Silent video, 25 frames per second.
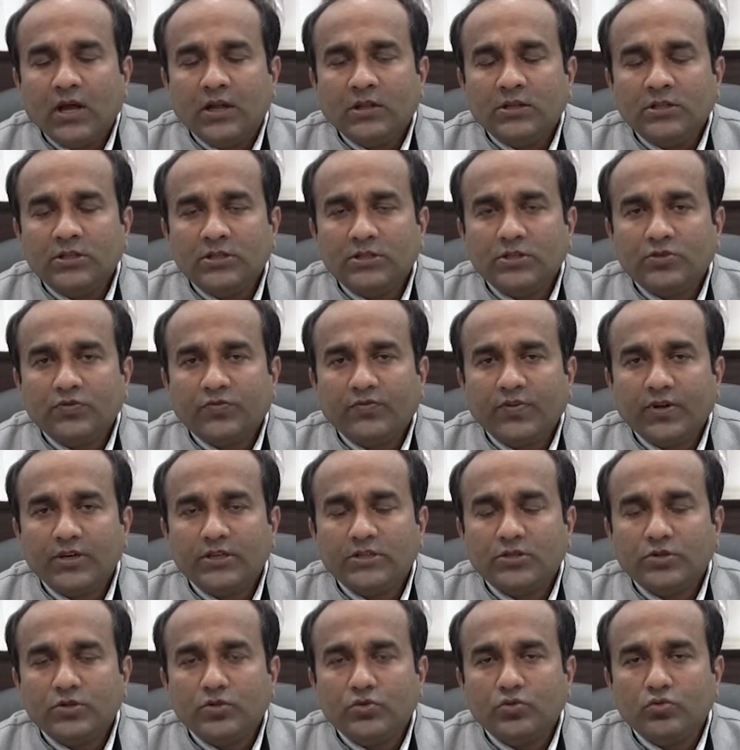This
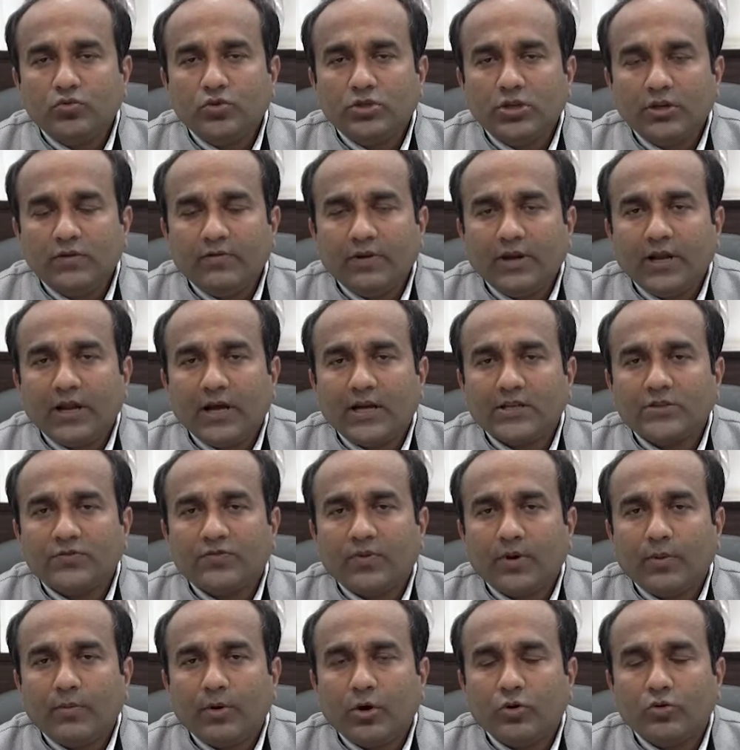fits usually will last
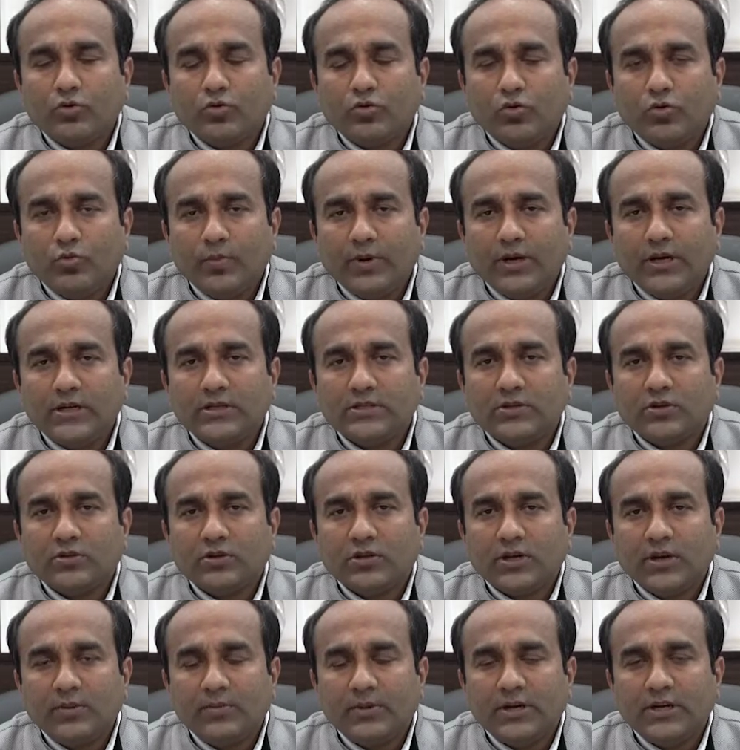for about 2 minutes or
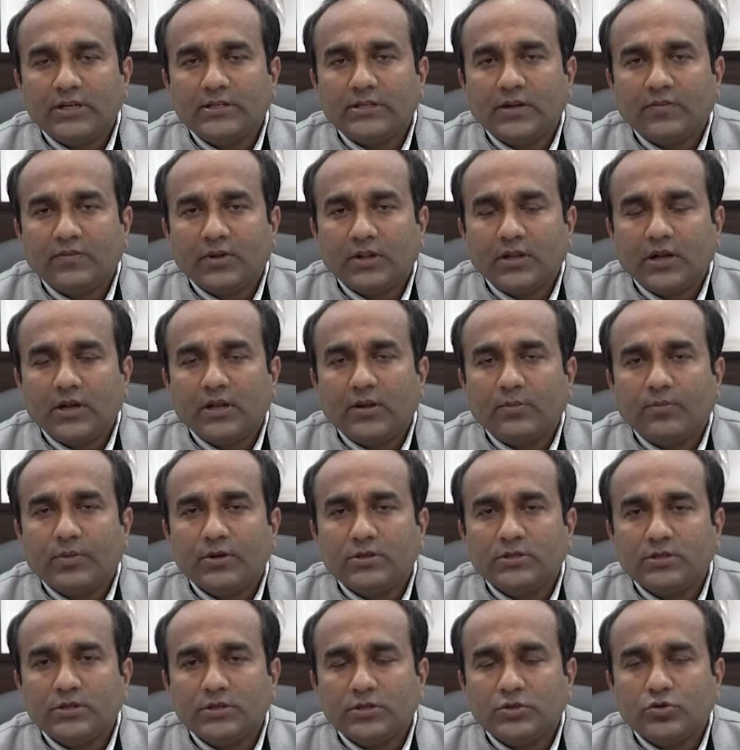3 minutes. After that, the
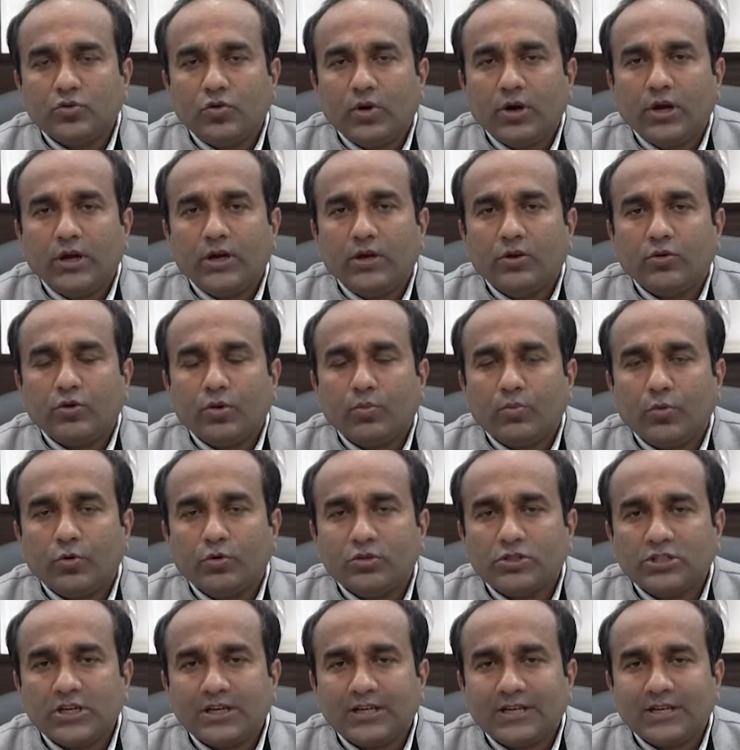person is going into a
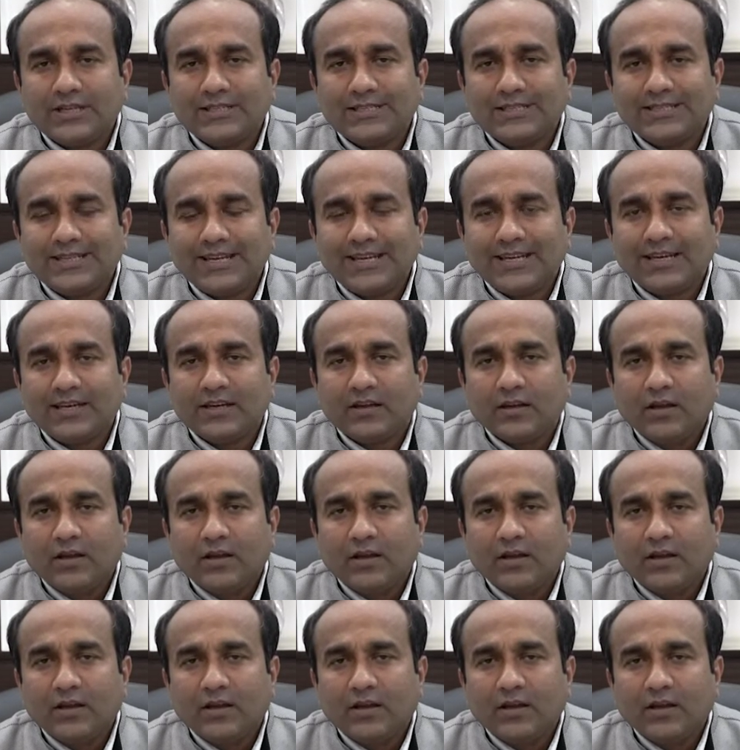post-ictal state.